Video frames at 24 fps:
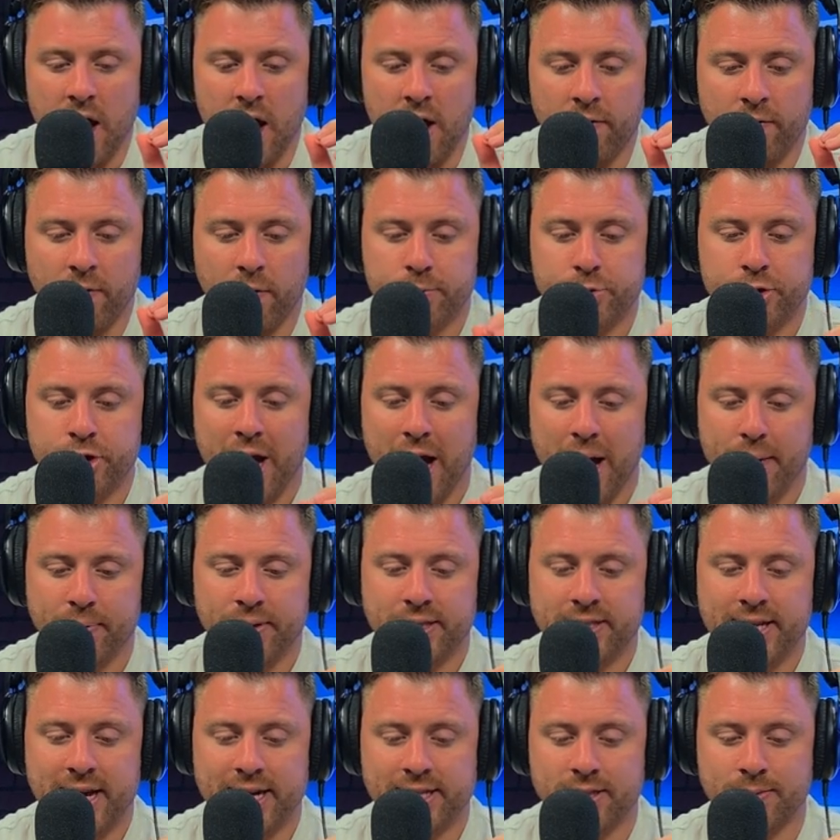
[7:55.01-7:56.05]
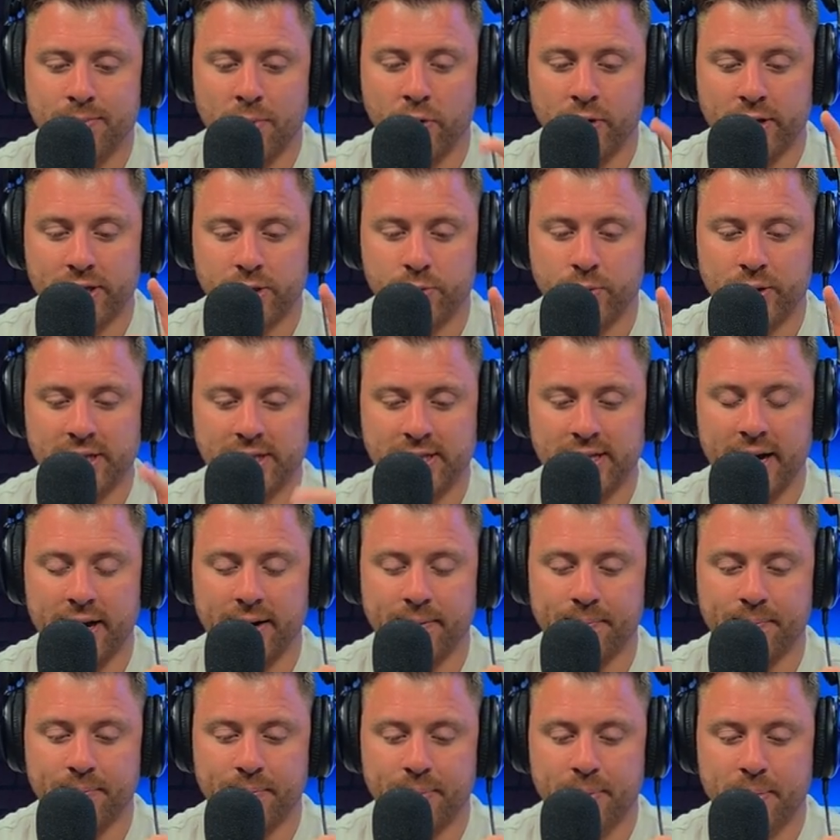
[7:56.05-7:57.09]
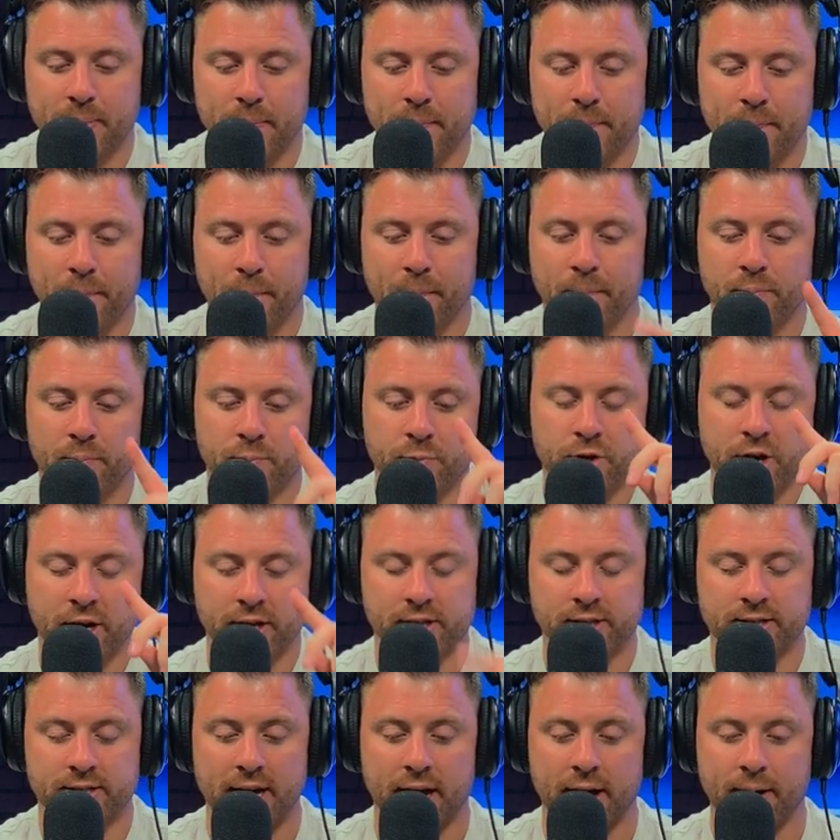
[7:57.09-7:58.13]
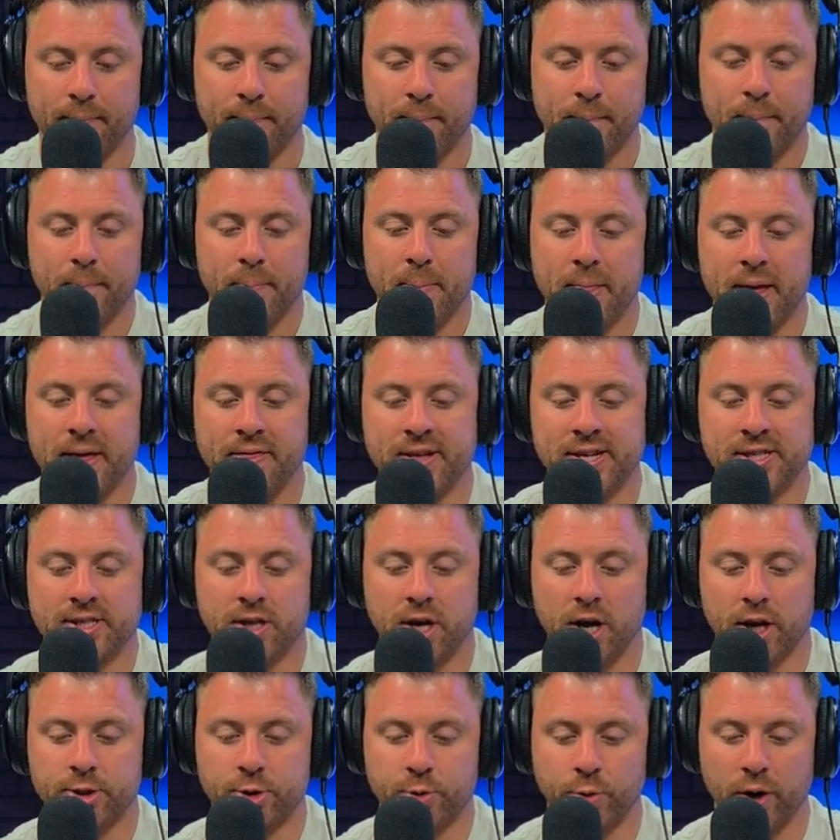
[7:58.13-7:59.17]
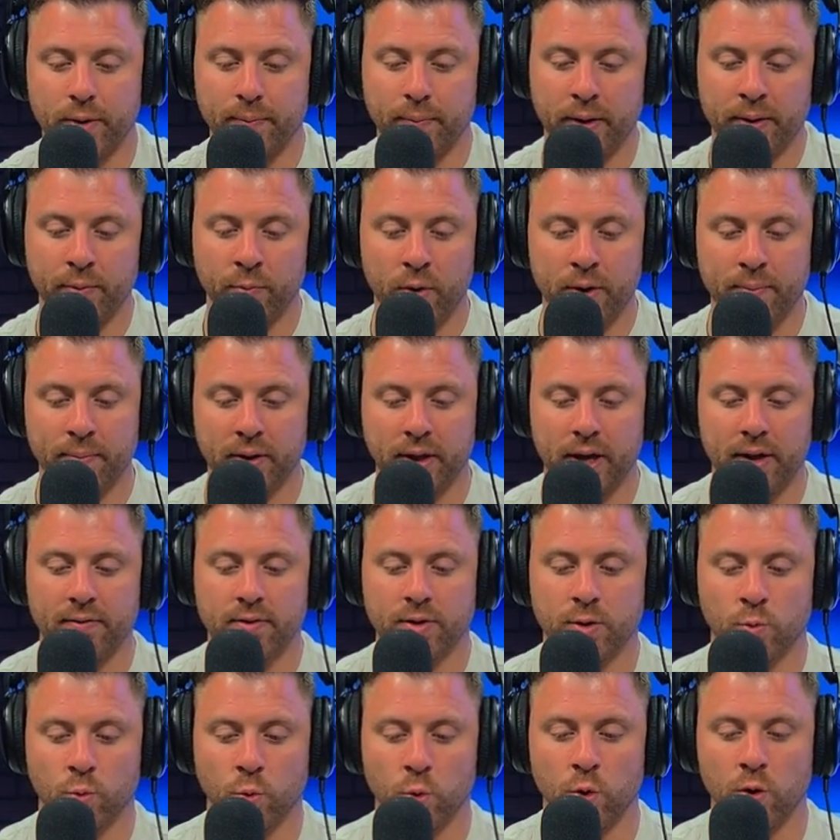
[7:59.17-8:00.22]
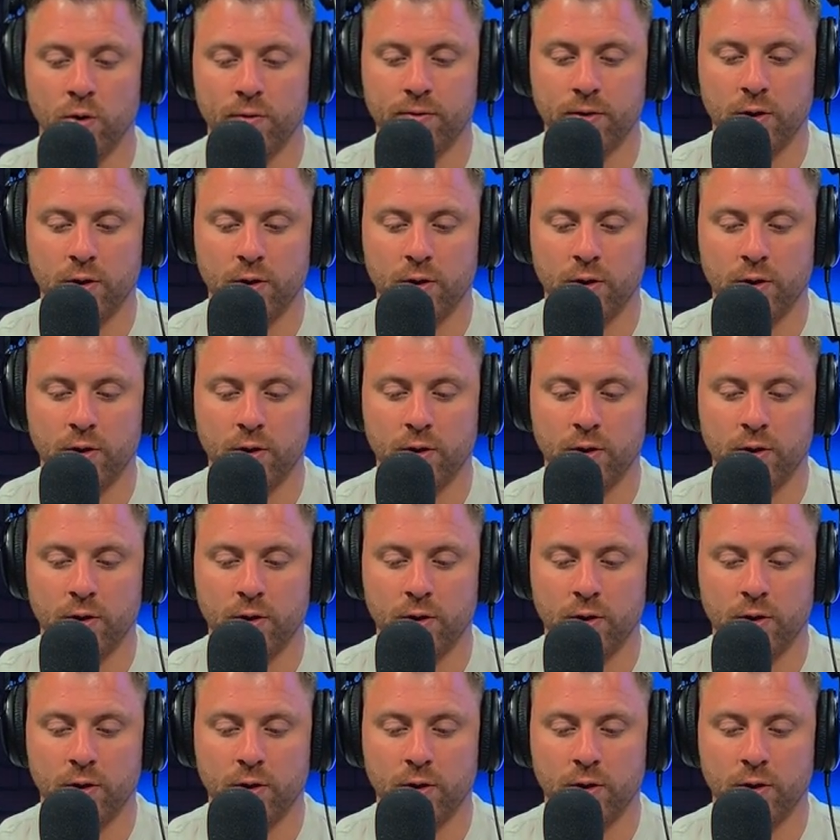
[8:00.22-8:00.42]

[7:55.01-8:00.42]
From Shapley's testimony, this is what he said. Check this out. In this country, we believe in the rule of